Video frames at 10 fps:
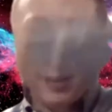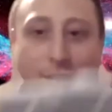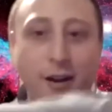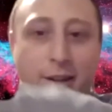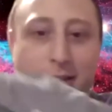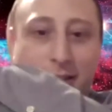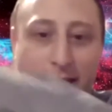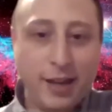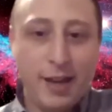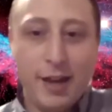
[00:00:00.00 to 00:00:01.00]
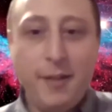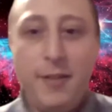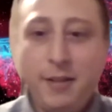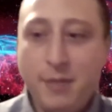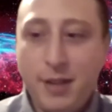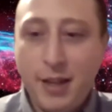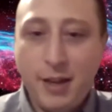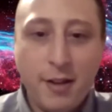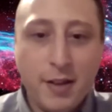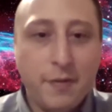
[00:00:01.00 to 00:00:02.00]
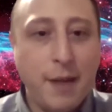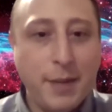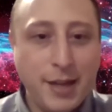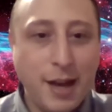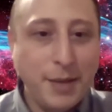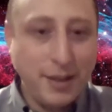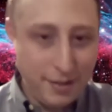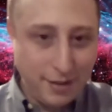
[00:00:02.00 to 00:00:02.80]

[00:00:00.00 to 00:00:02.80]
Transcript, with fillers: arcs like uh, like they call it the vomit comet